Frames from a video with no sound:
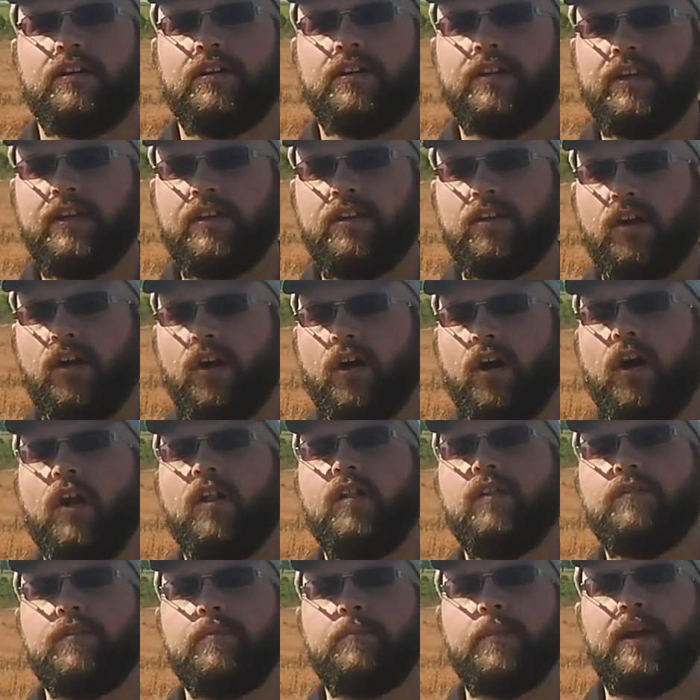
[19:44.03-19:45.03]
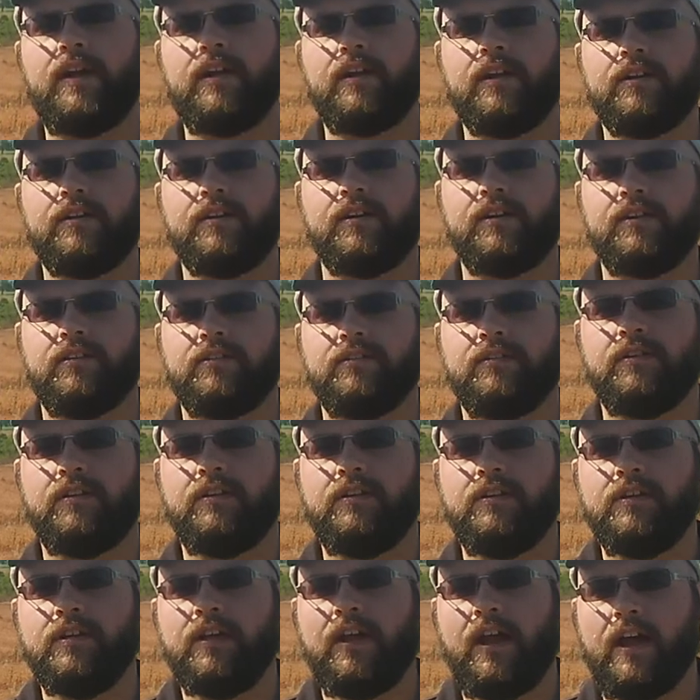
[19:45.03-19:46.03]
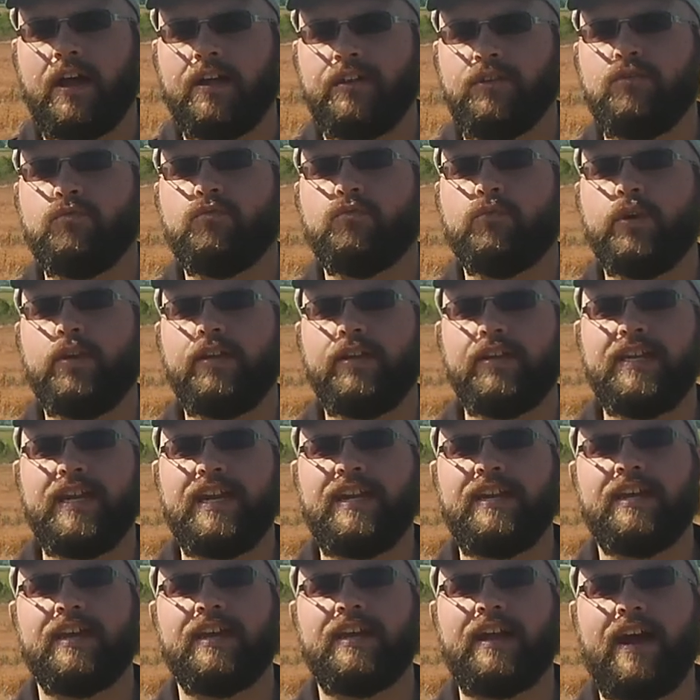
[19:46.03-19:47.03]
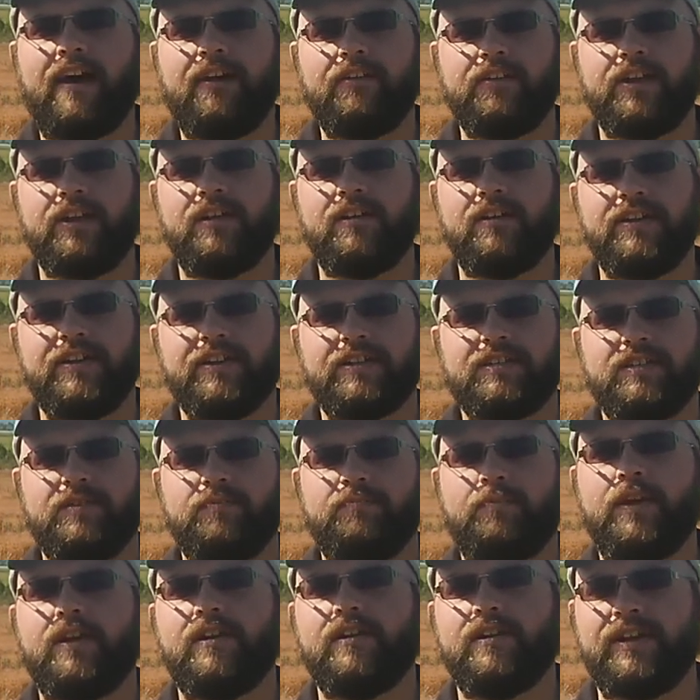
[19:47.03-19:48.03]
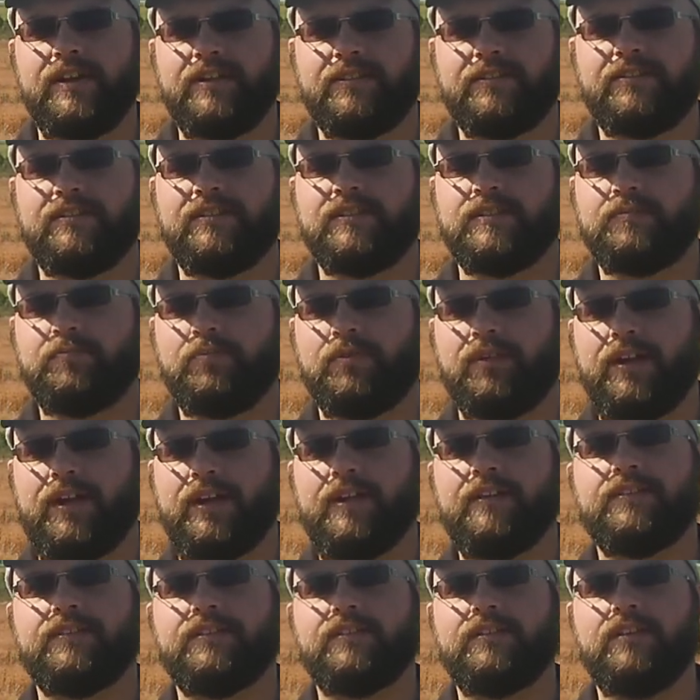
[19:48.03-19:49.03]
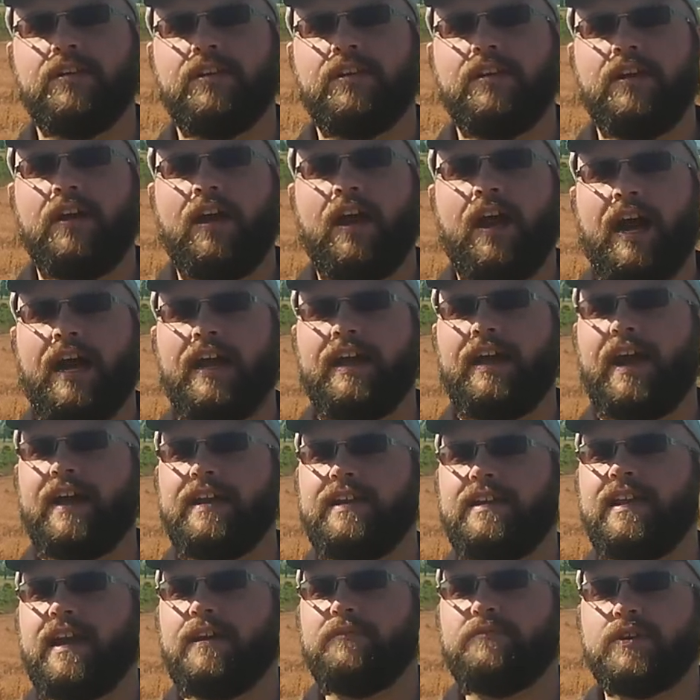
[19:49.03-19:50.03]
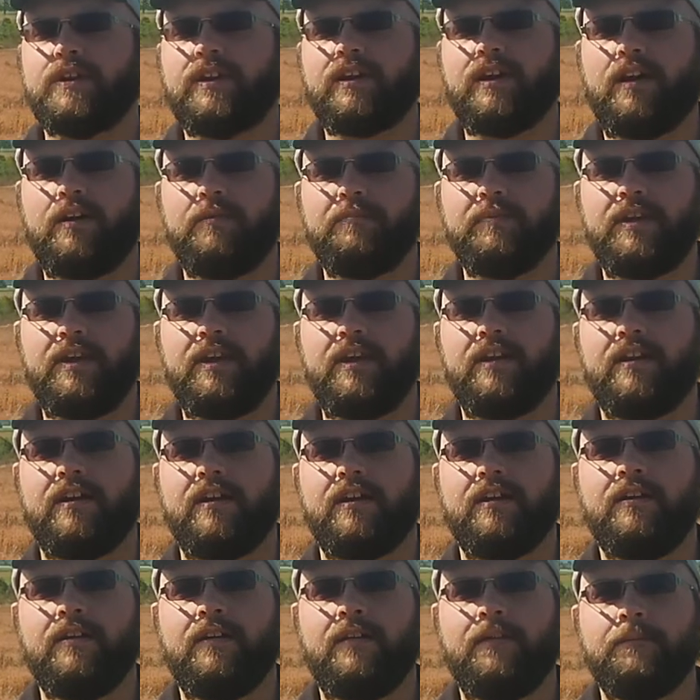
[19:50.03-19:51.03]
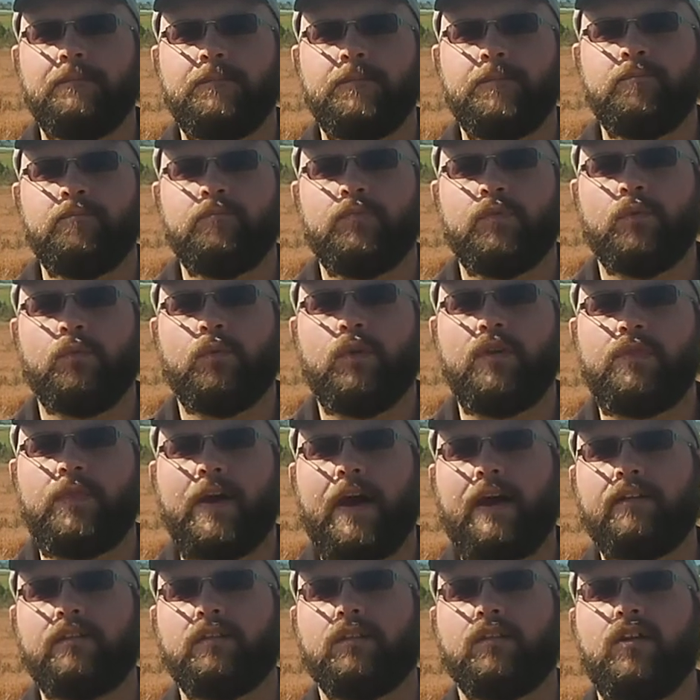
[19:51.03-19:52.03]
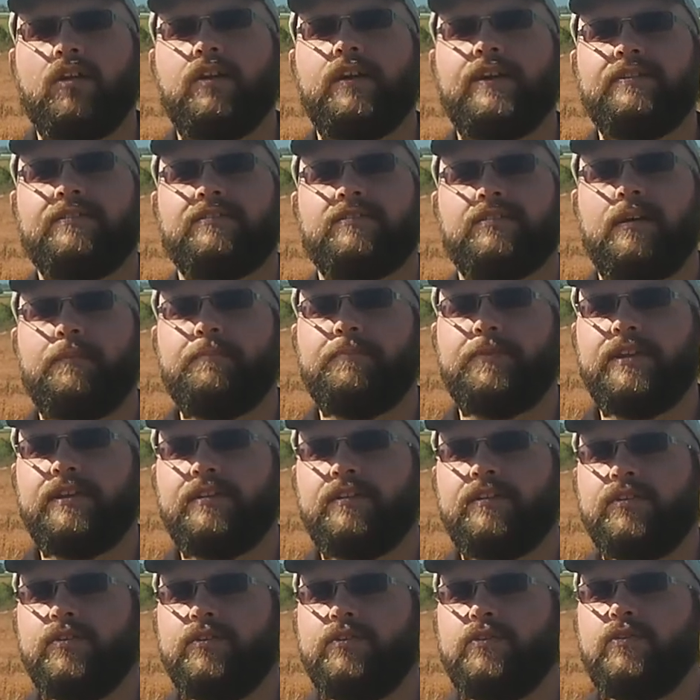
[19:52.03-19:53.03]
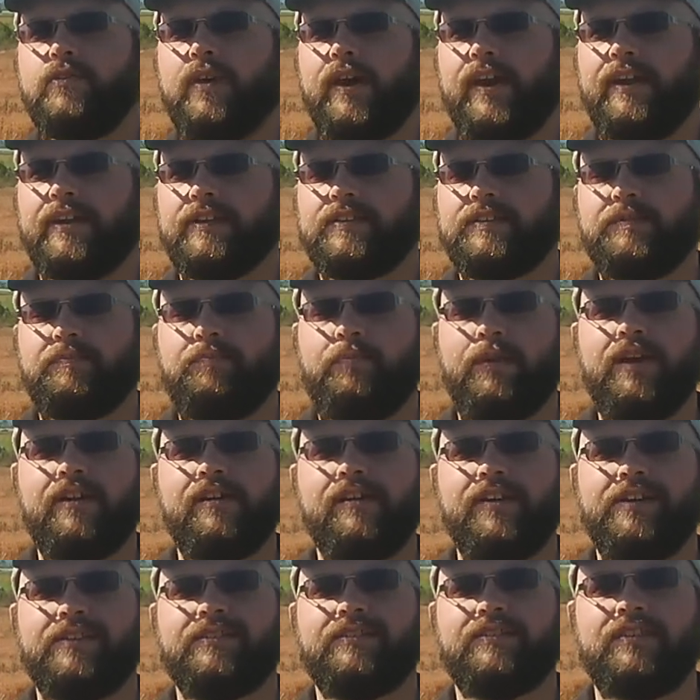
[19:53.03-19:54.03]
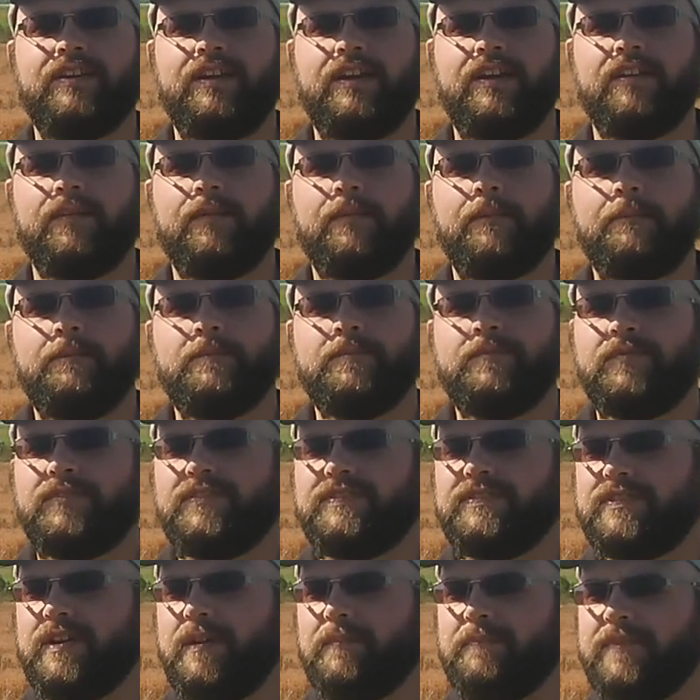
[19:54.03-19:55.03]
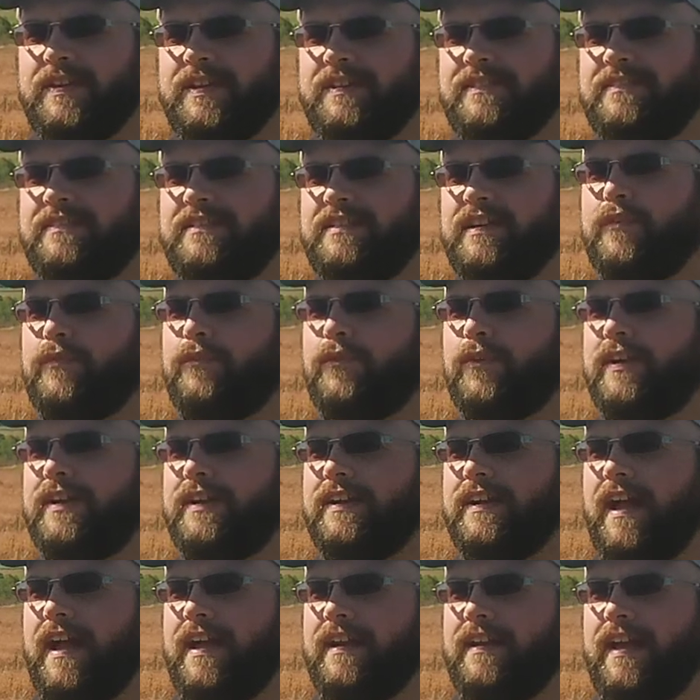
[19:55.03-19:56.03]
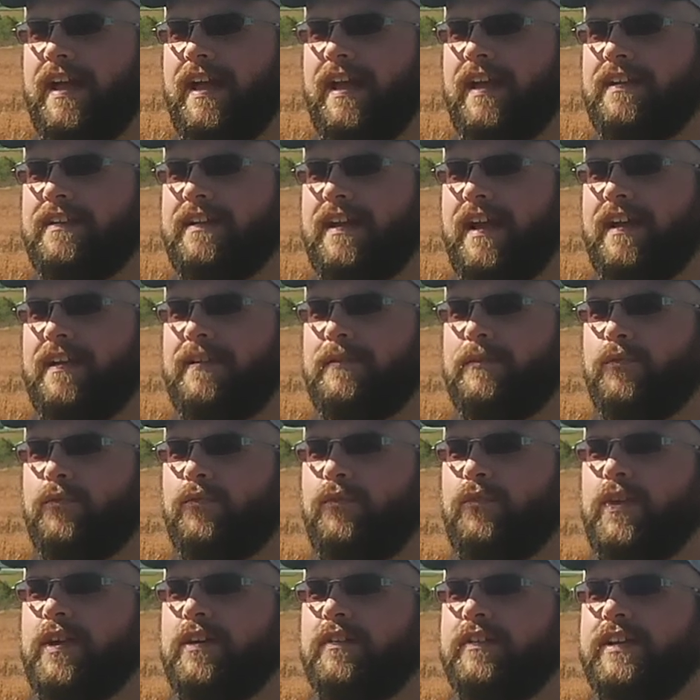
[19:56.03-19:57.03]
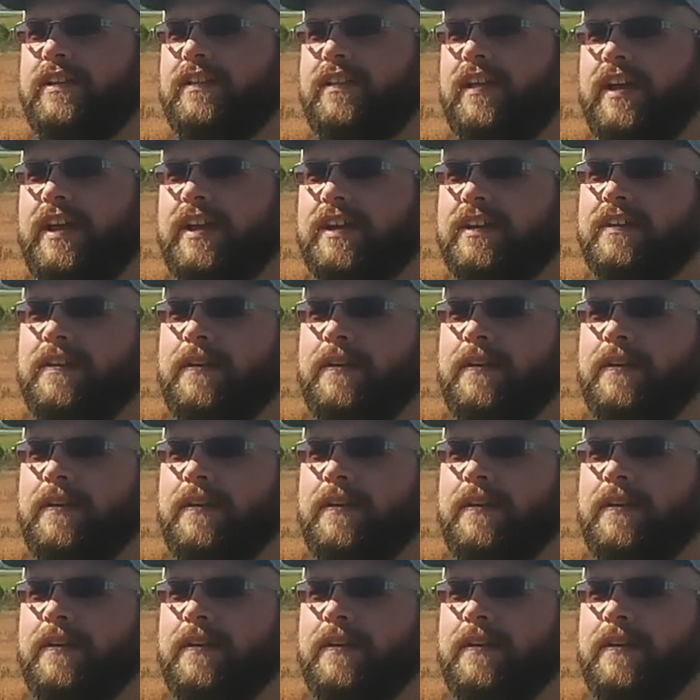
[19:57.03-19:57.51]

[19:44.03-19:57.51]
in all of America. And you really need to get out here and experience this place. I, I never come here without learning something new and experiencing something different and, and, and feeling like